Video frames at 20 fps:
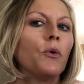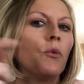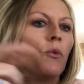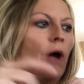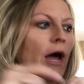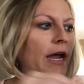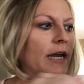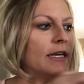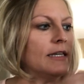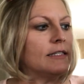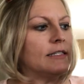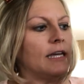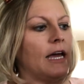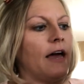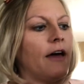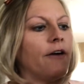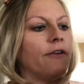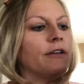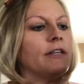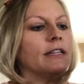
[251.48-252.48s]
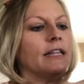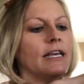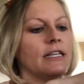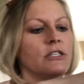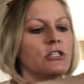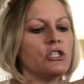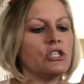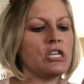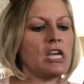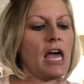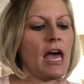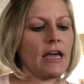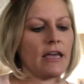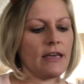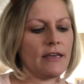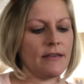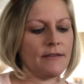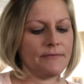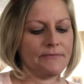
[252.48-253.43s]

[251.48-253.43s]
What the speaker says: Write it down and let's check.